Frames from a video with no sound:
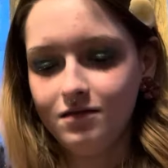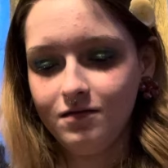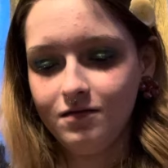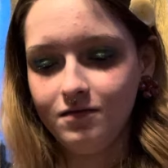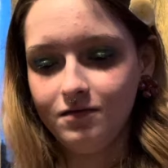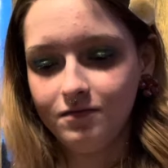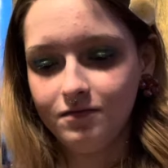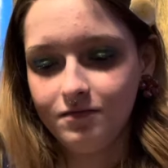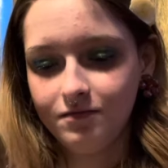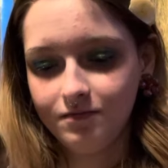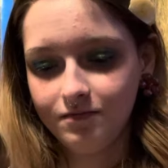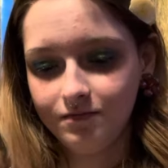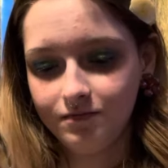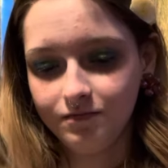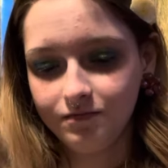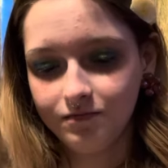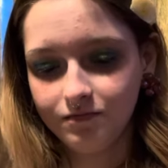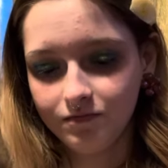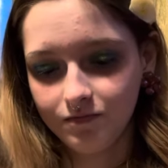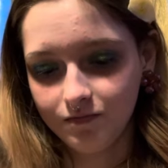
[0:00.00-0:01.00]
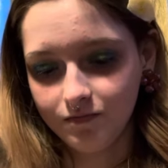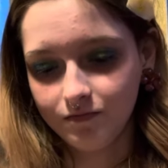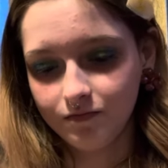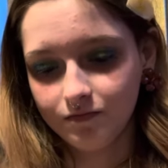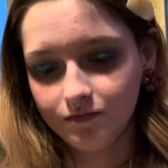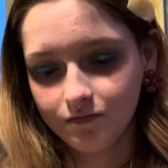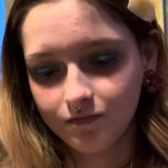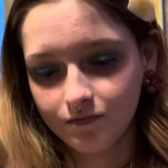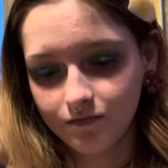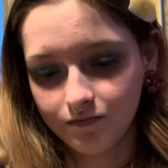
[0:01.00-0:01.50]
Yeah, and um, by the way,
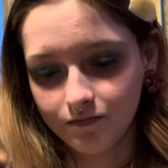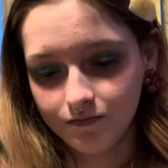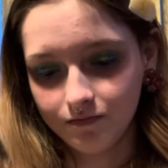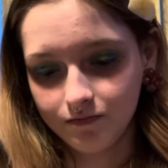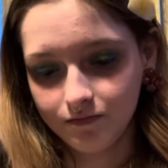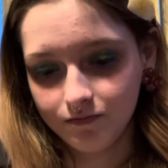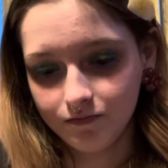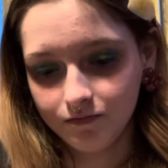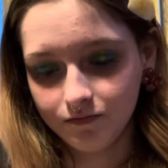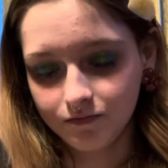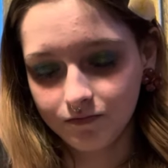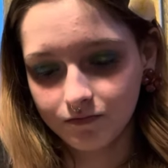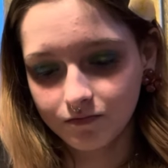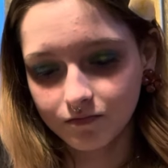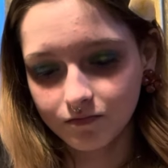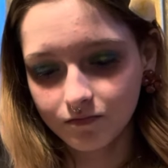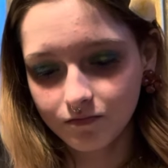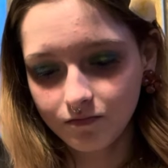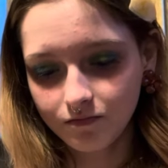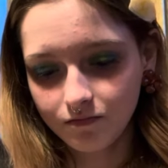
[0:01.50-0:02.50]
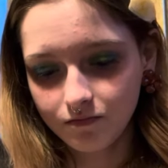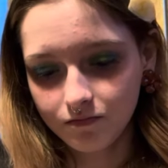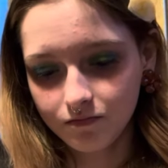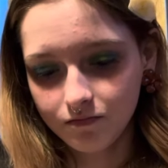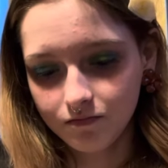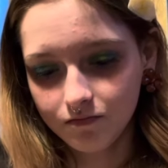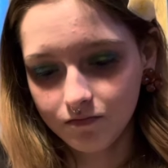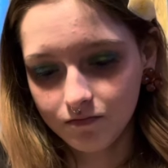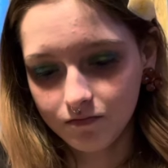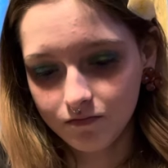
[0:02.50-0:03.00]
the comments keep getting
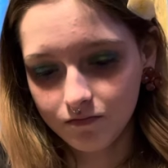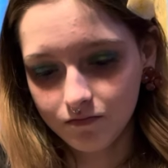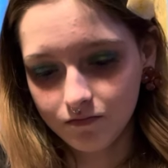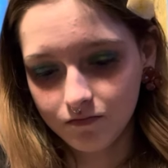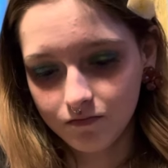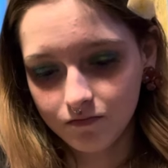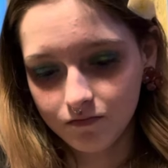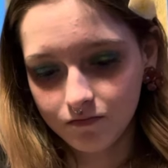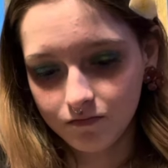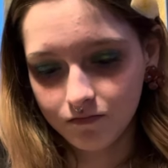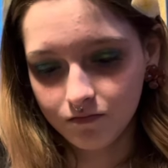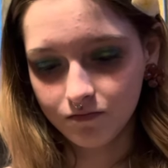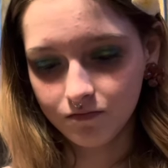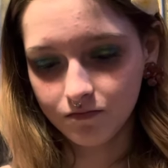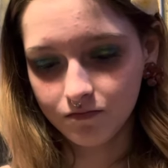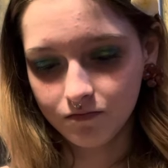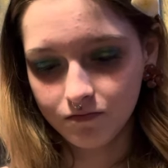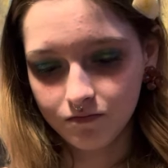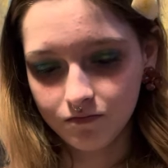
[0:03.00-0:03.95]
turned off, and we don't know why.